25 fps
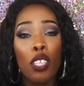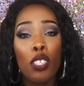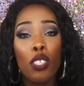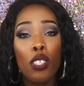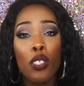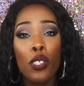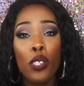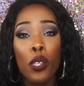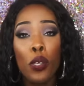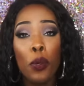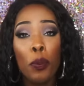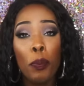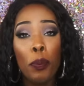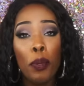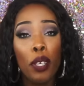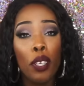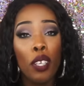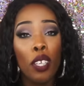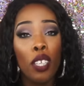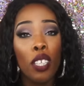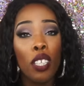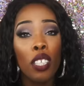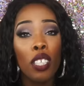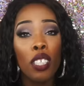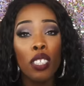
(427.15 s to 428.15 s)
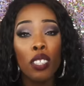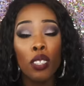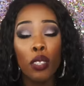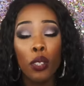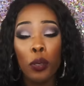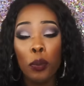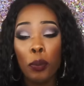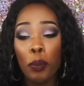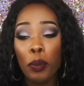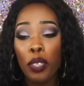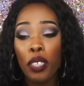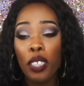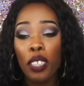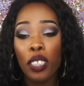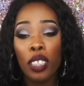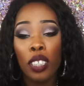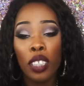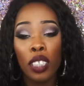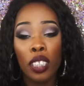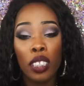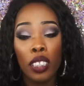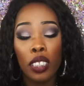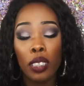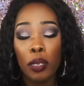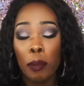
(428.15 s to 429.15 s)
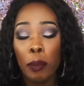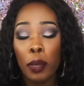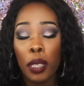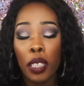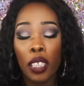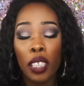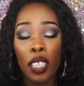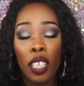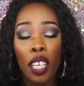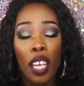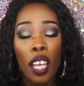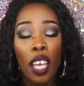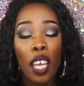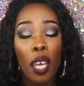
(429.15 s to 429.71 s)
super good to me.